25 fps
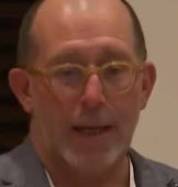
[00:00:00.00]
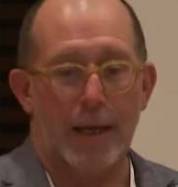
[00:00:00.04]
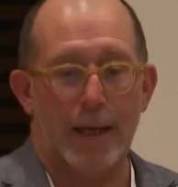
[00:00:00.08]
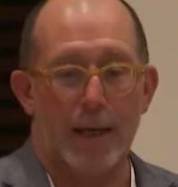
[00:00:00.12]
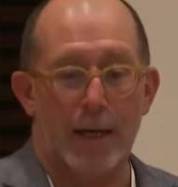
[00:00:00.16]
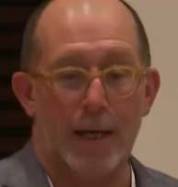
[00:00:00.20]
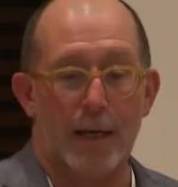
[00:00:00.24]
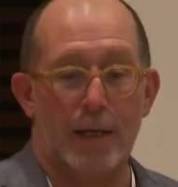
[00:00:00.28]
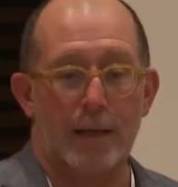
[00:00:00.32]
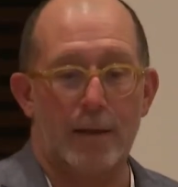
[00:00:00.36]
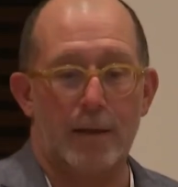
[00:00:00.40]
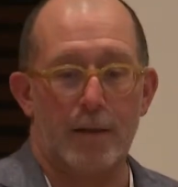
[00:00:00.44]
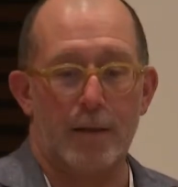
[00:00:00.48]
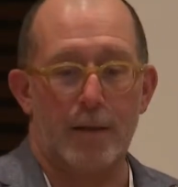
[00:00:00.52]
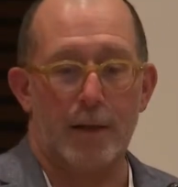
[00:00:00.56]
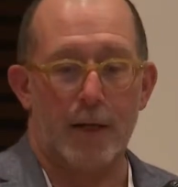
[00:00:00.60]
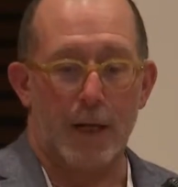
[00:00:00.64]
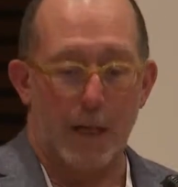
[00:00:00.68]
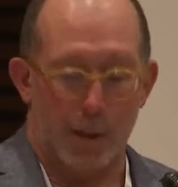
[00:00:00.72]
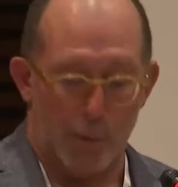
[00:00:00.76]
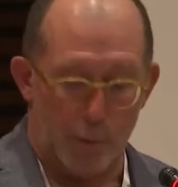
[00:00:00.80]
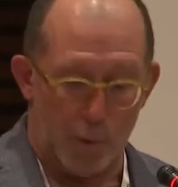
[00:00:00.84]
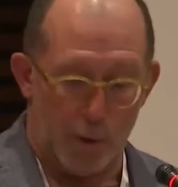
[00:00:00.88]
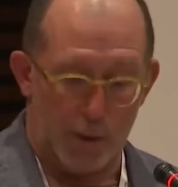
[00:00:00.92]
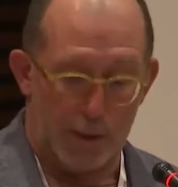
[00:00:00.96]
And
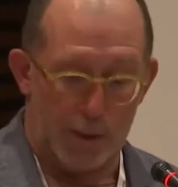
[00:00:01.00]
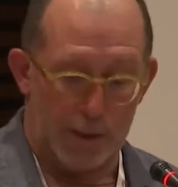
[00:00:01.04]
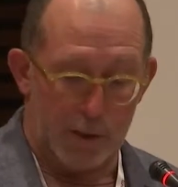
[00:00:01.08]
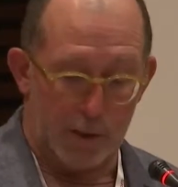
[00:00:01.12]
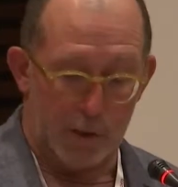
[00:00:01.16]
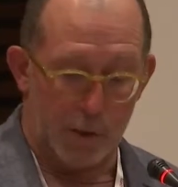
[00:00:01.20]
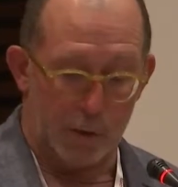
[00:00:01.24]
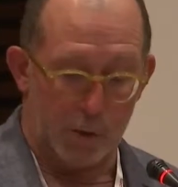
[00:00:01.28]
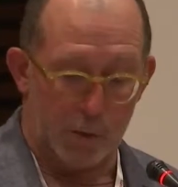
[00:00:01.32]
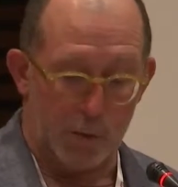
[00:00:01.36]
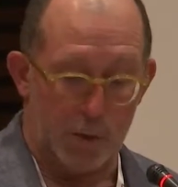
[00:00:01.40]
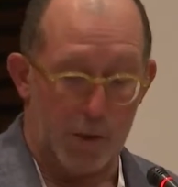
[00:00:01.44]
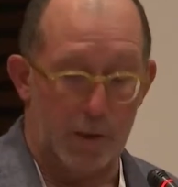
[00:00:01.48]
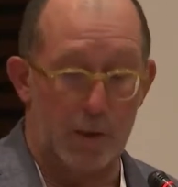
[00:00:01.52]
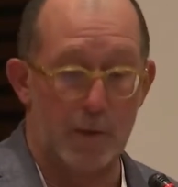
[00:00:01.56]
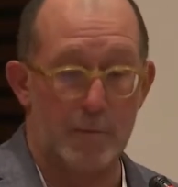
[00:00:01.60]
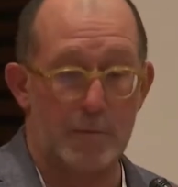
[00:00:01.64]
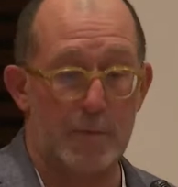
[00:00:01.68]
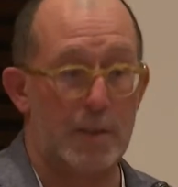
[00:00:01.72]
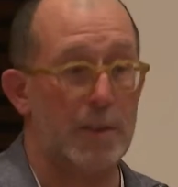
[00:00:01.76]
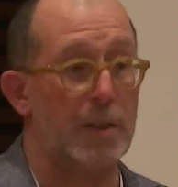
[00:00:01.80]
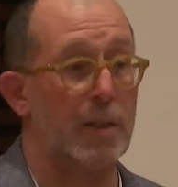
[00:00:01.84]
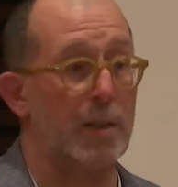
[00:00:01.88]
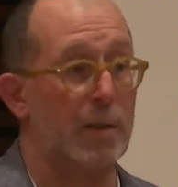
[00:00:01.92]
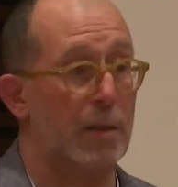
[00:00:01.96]
I work in the tourism
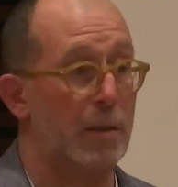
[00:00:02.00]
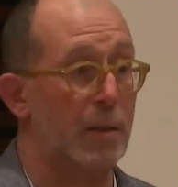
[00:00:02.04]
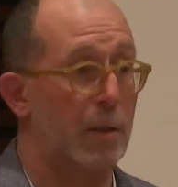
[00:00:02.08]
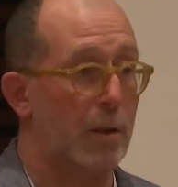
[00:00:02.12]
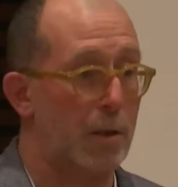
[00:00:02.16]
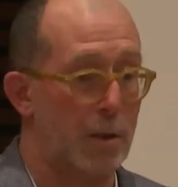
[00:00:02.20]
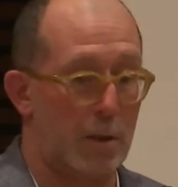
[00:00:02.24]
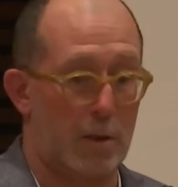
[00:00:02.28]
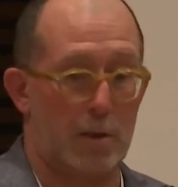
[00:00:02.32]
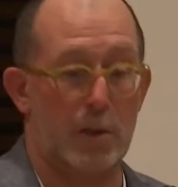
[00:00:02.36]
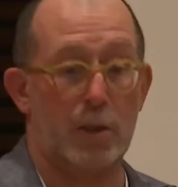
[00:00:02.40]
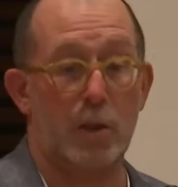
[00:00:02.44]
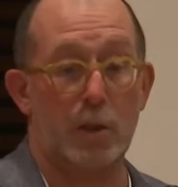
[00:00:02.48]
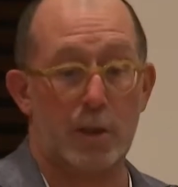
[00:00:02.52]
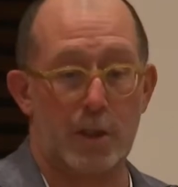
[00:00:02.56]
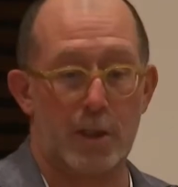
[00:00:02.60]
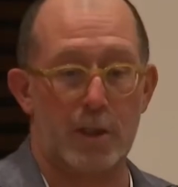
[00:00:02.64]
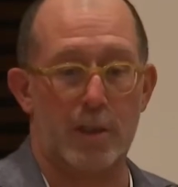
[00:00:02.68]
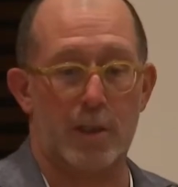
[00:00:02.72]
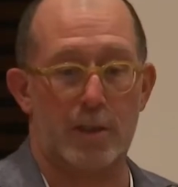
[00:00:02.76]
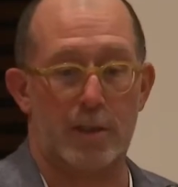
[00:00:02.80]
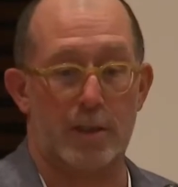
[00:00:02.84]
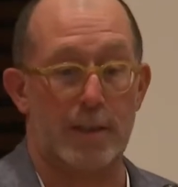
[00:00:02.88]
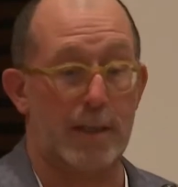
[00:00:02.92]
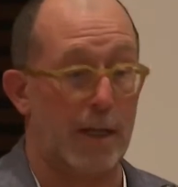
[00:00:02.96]
since 30
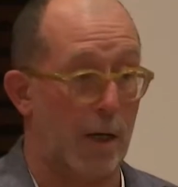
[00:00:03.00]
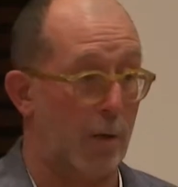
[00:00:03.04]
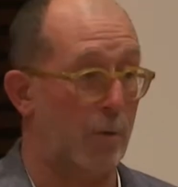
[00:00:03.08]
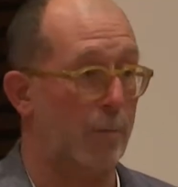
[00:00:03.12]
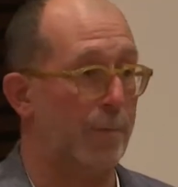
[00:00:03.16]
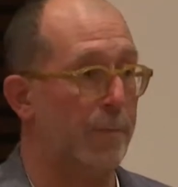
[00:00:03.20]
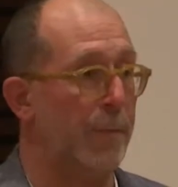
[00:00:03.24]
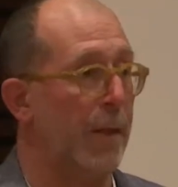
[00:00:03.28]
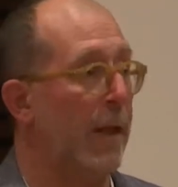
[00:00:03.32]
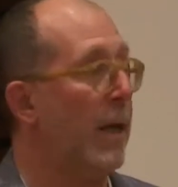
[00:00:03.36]
years now.